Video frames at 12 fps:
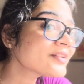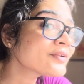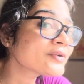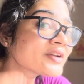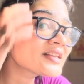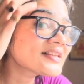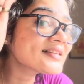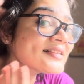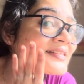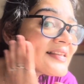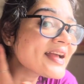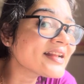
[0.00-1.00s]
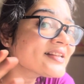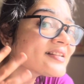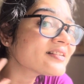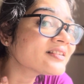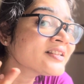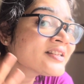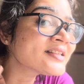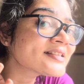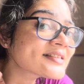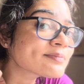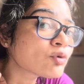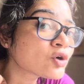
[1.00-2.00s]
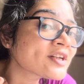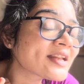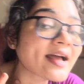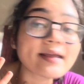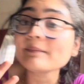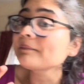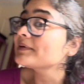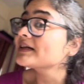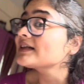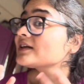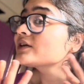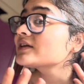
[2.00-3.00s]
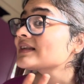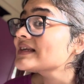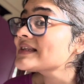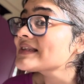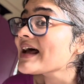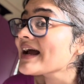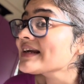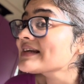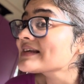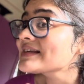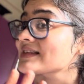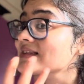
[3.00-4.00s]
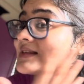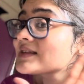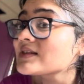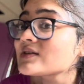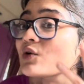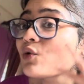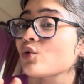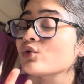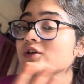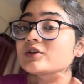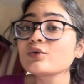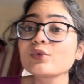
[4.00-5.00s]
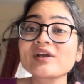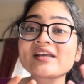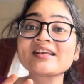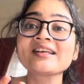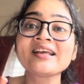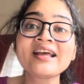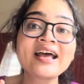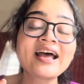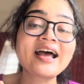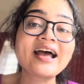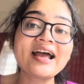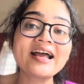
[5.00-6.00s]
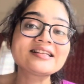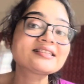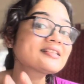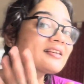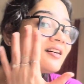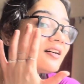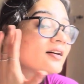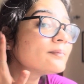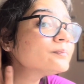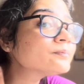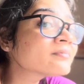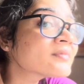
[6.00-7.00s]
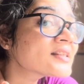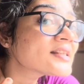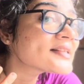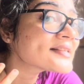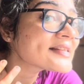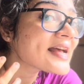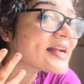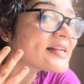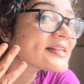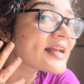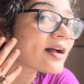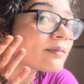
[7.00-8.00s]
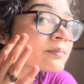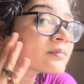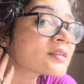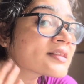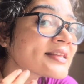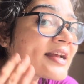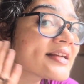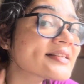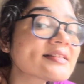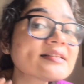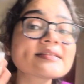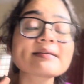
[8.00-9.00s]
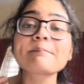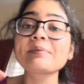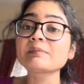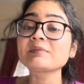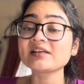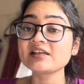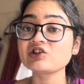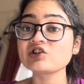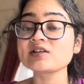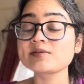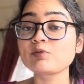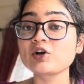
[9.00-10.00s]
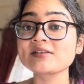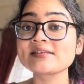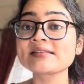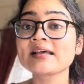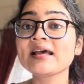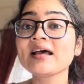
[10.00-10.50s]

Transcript: Okay, this side needs more time, but this side is so glowy. And this side, yeah, there are still some pigmentation spots.